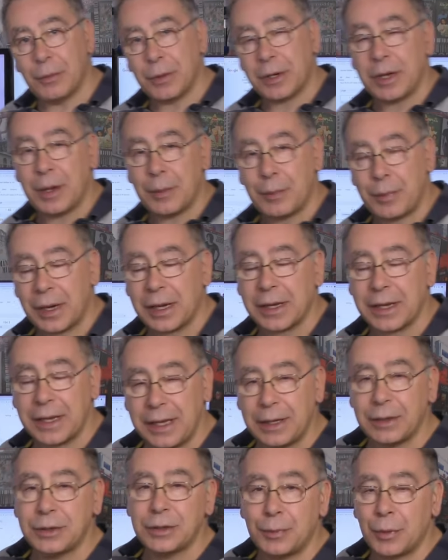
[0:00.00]
We're going to plug it
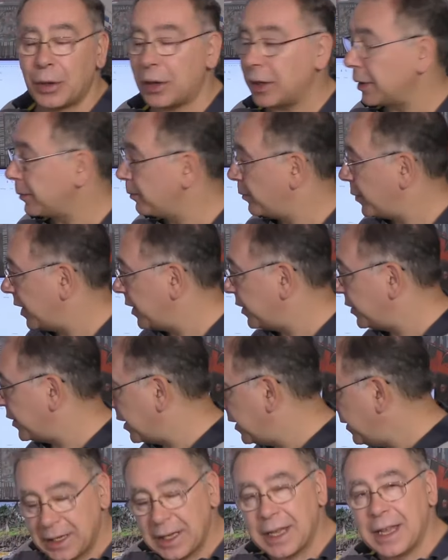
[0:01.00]
into my PC